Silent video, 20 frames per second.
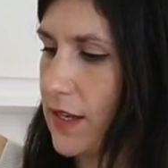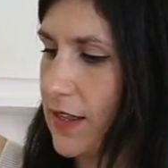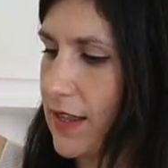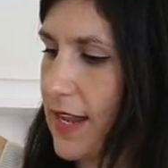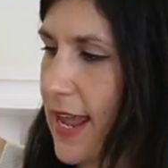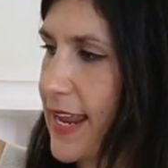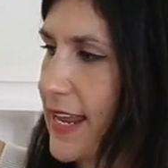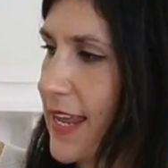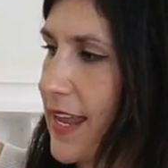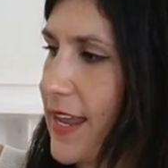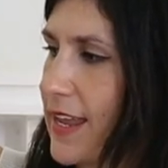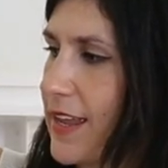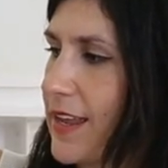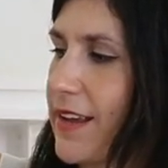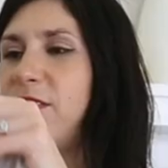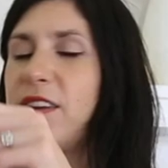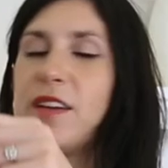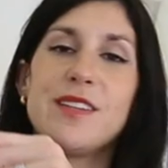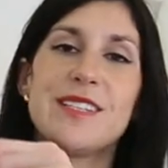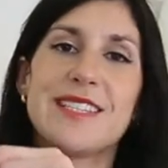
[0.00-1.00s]
like it
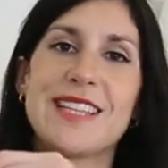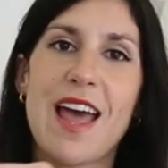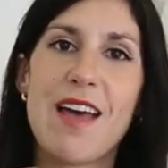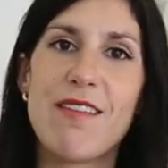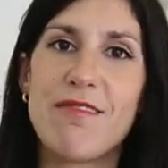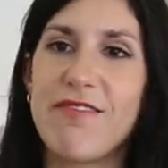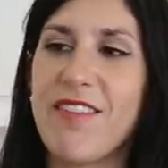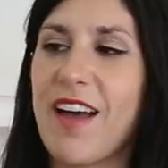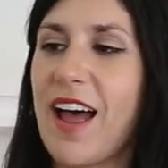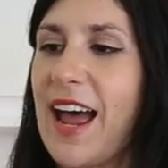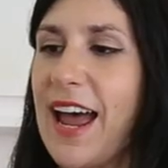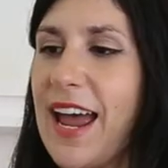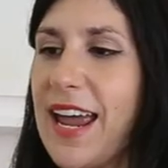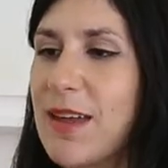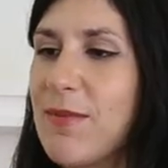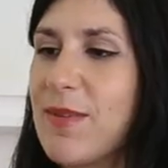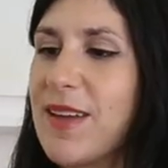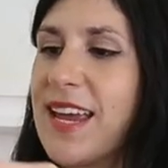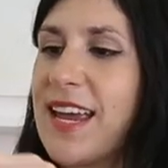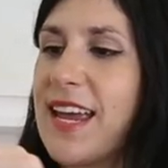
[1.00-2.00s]
fills that
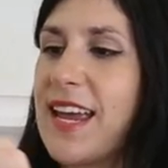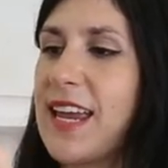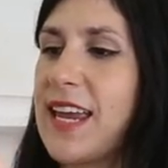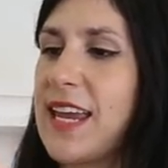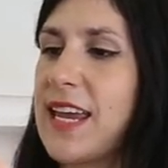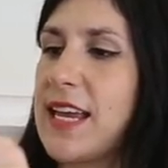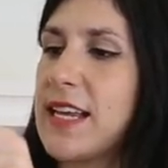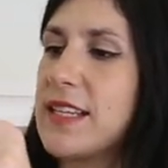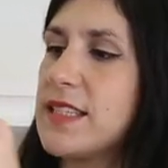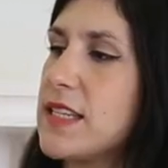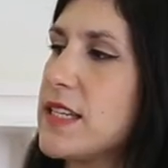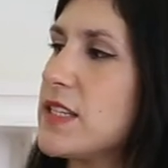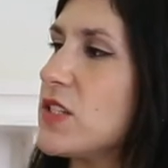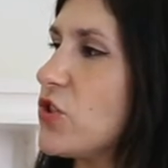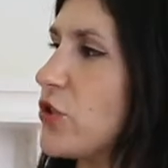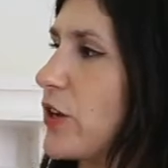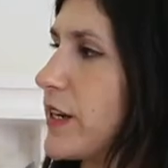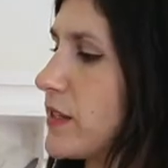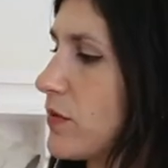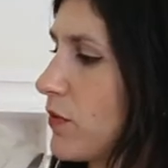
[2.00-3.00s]
vibe is
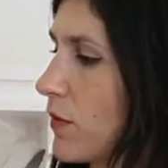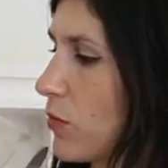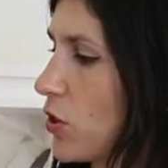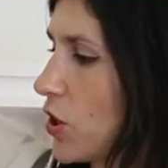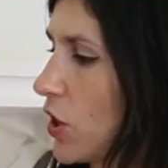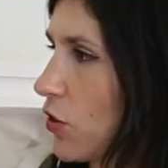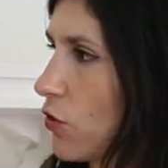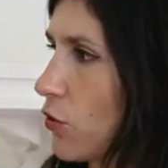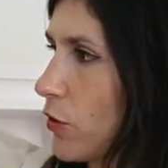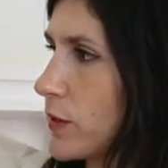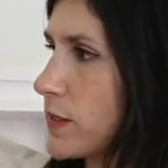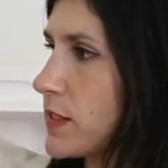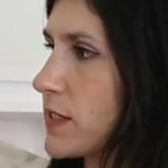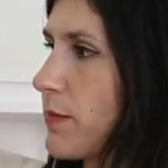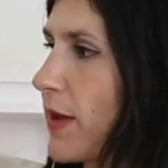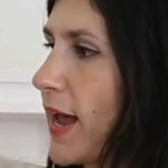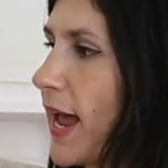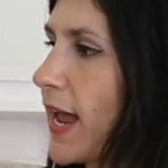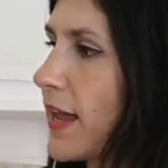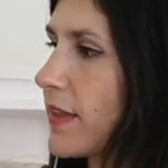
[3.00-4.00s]
this dress from Ginger and
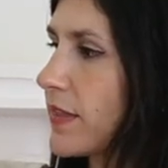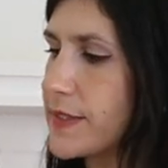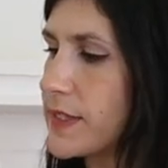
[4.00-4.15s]
Smart.